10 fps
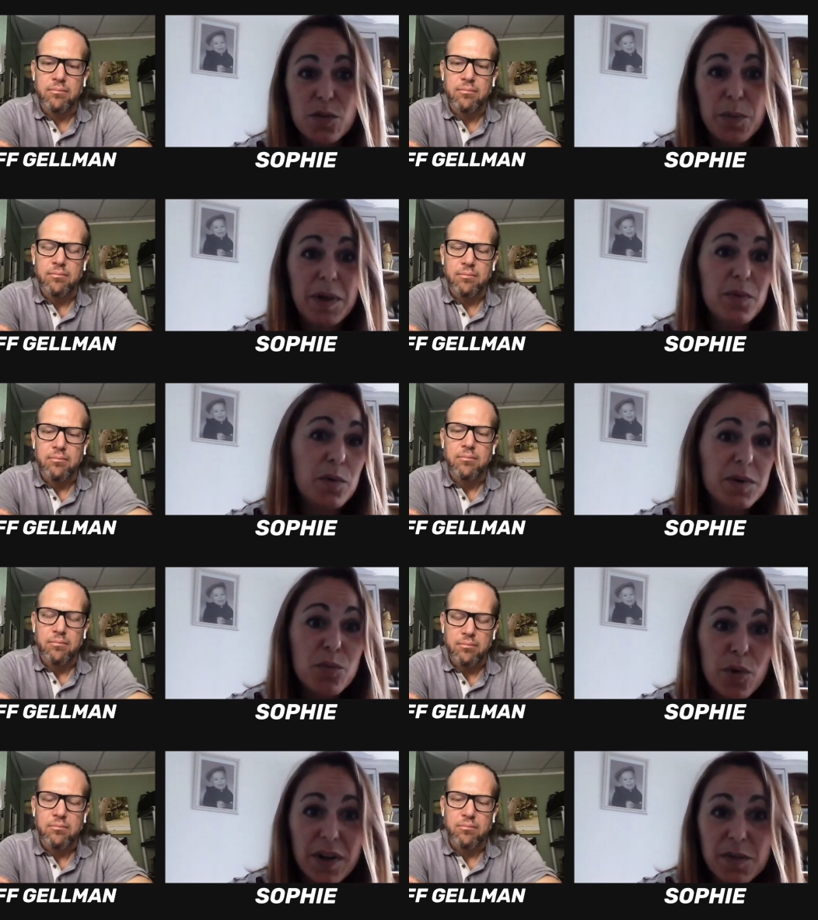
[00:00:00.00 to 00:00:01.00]
Speaker 1: or people with
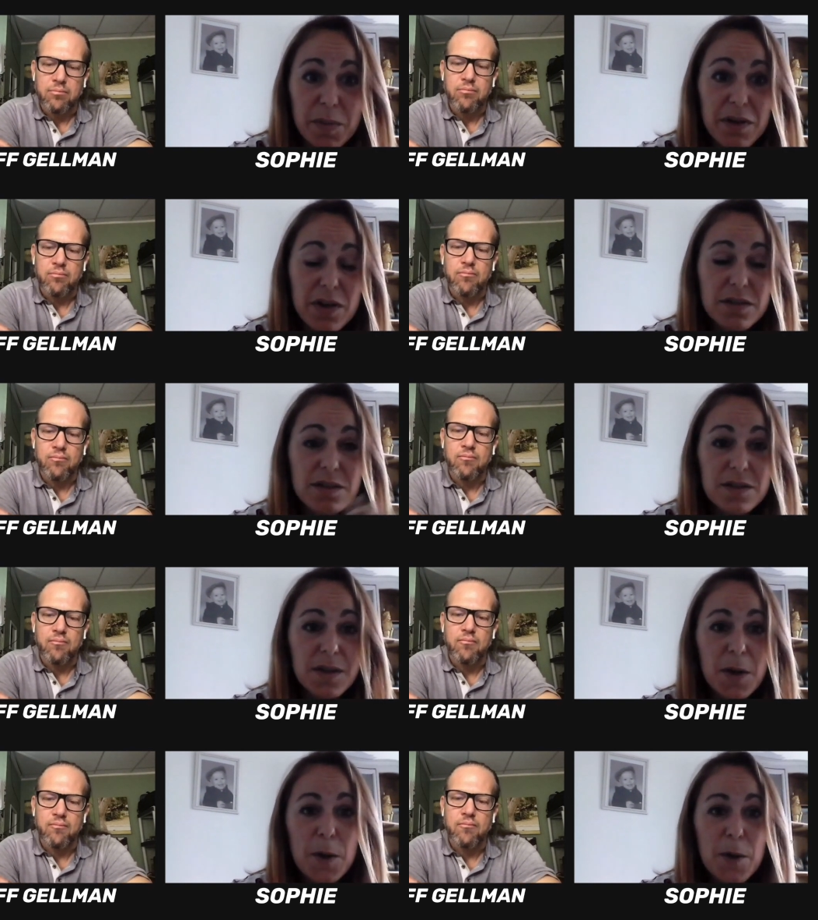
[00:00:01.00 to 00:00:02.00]
more experience?
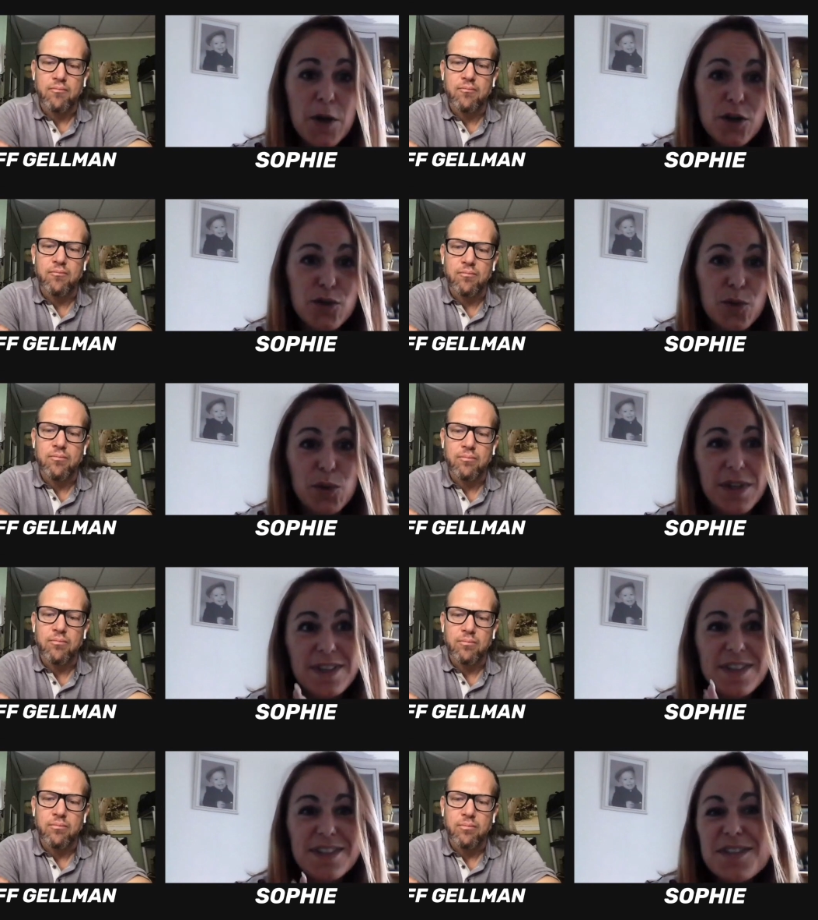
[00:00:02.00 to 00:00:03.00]
So
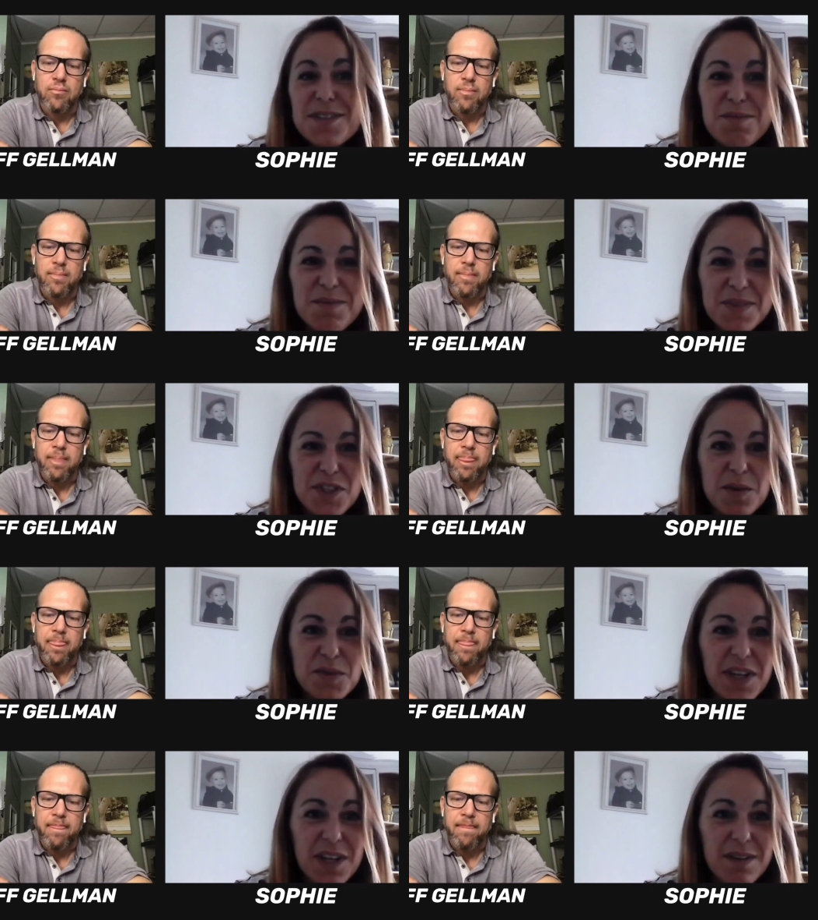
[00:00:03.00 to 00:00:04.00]
this is
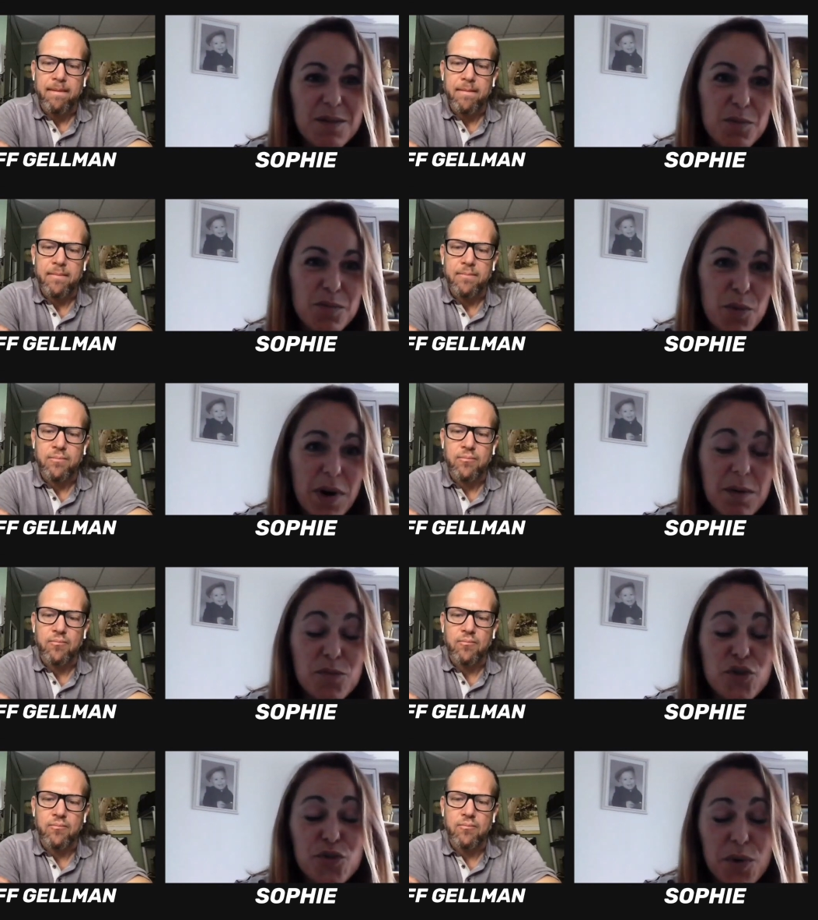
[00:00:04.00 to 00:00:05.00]
something where
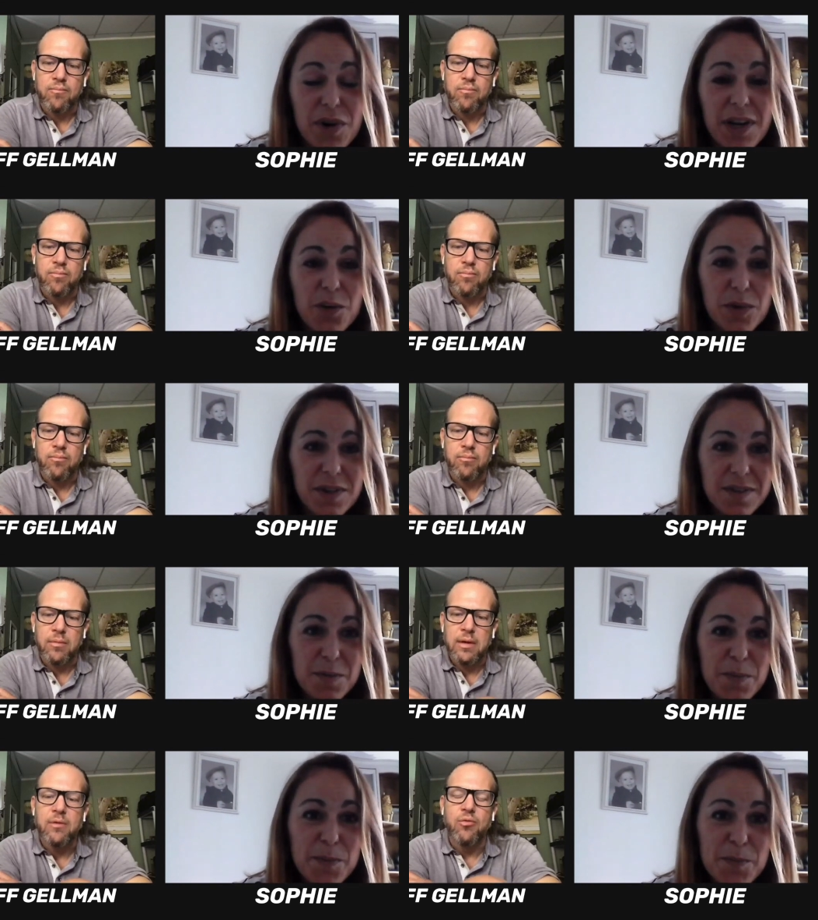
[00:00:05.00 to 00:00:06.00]
I'm struggling with.
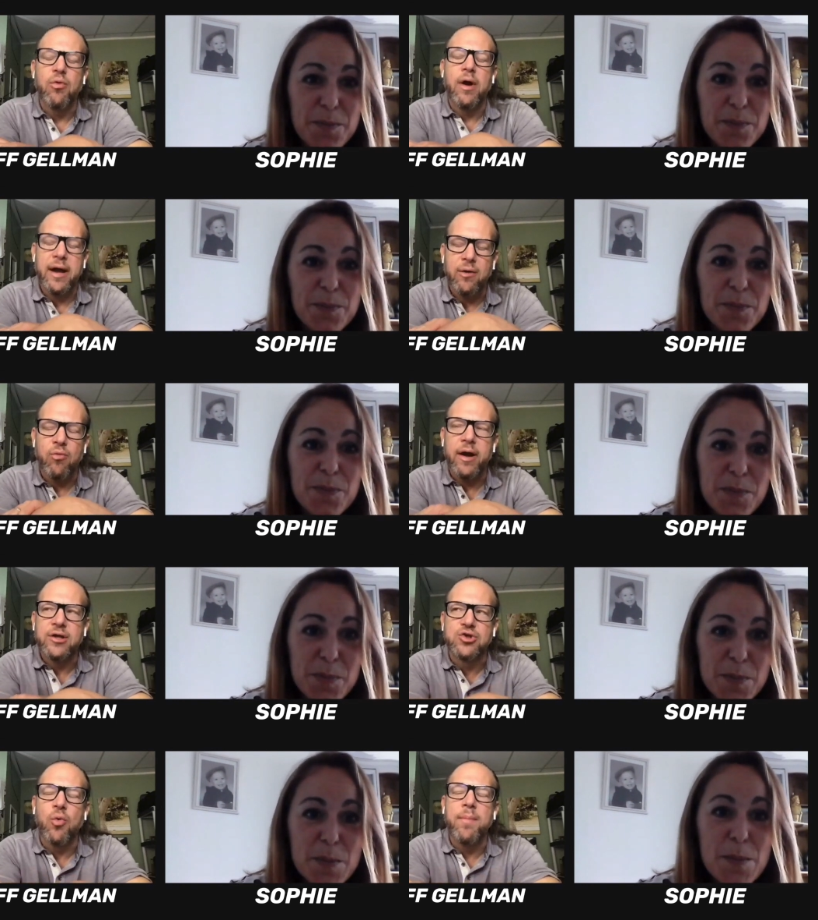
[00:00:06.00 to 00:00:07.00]
Speaker 2: Right,
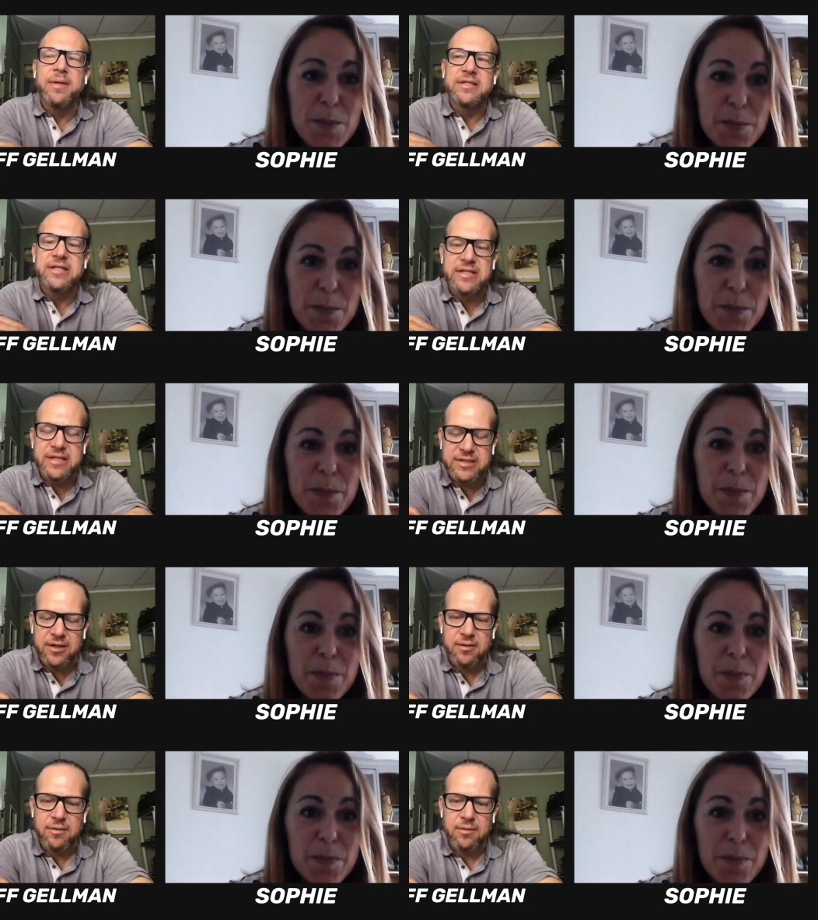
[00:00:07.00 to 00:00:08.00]
right. So what business is
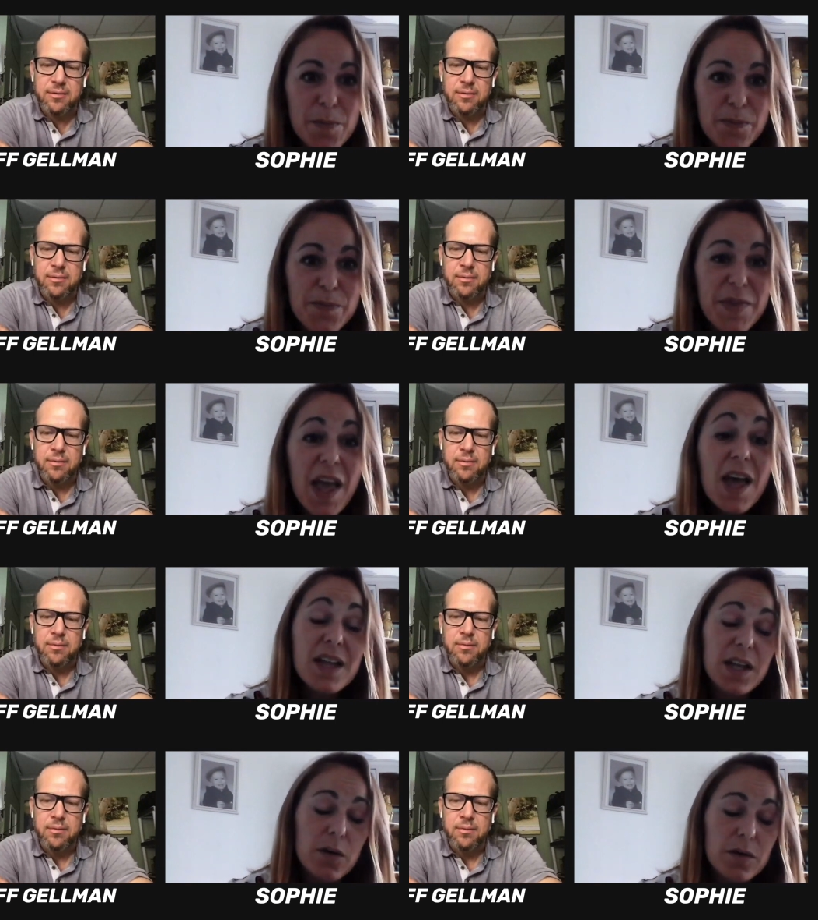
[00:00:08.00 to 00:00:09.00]
it?
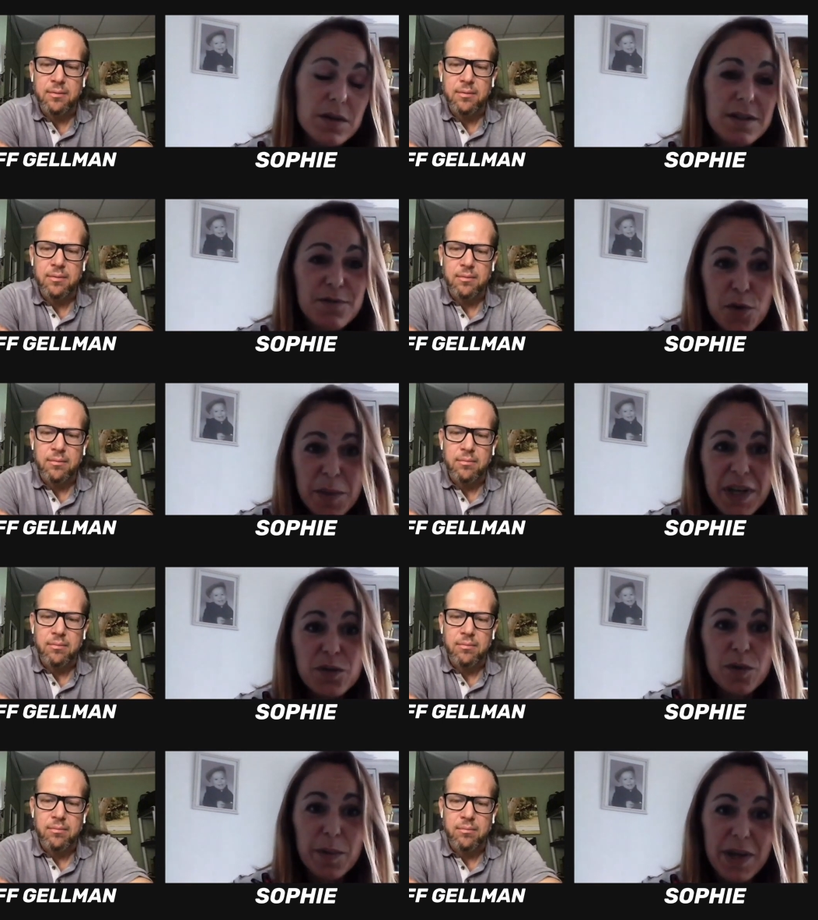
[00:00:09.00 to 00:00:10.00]
Speaker 1: Now, for me,
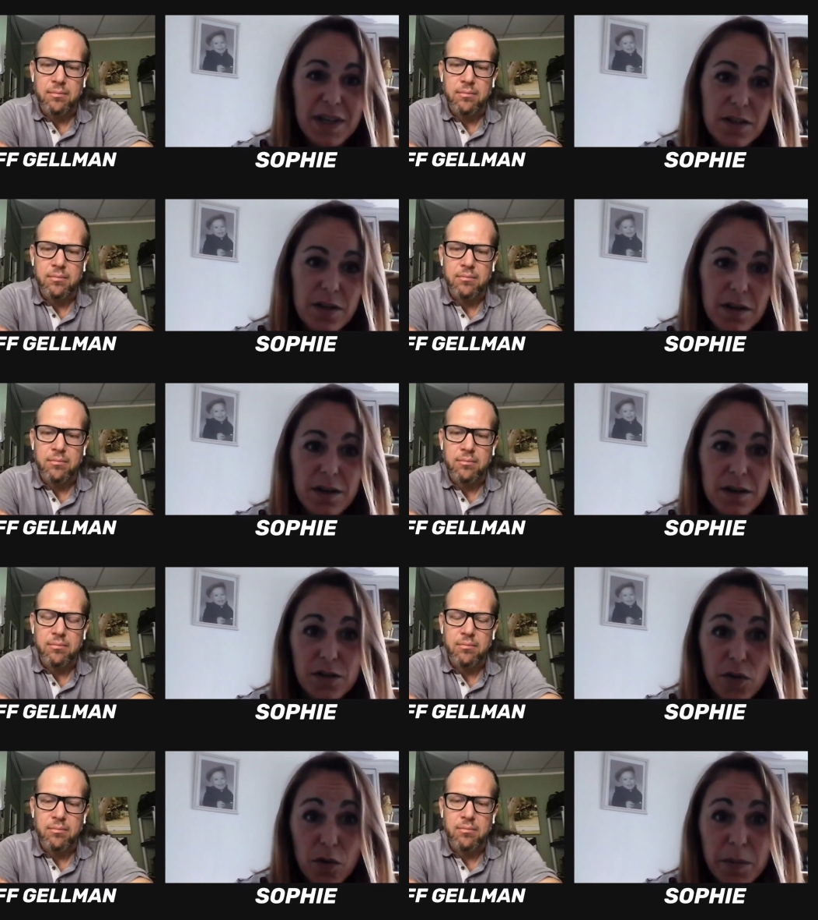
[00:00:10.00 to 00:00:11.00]
it will be in
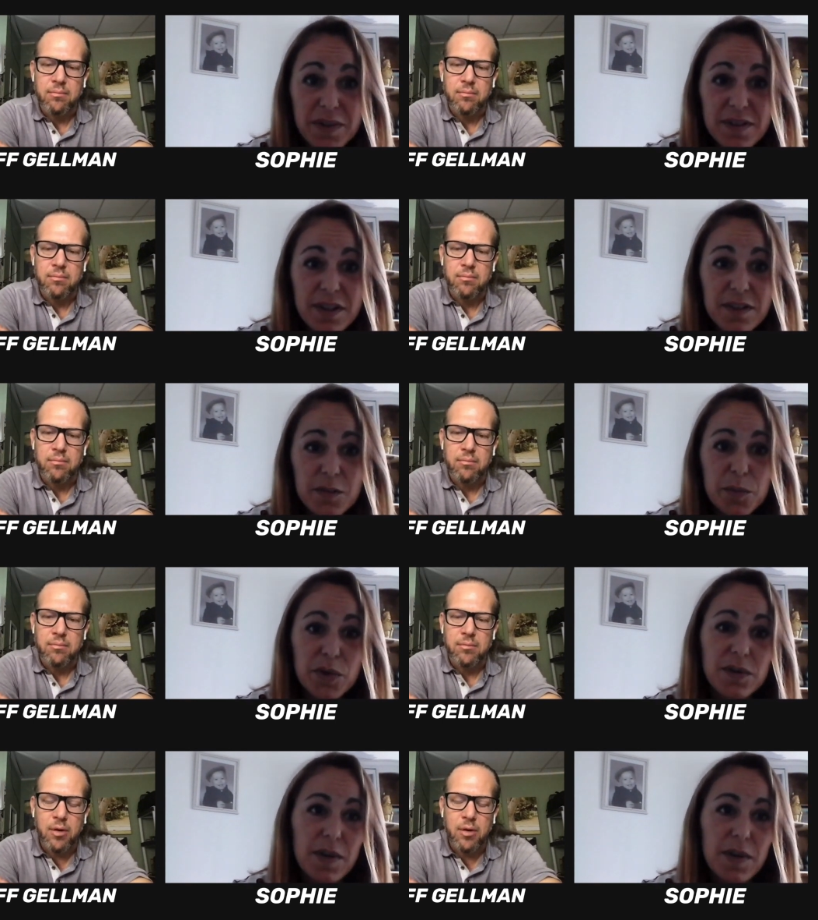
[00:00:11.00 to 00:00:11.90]
the dog business, but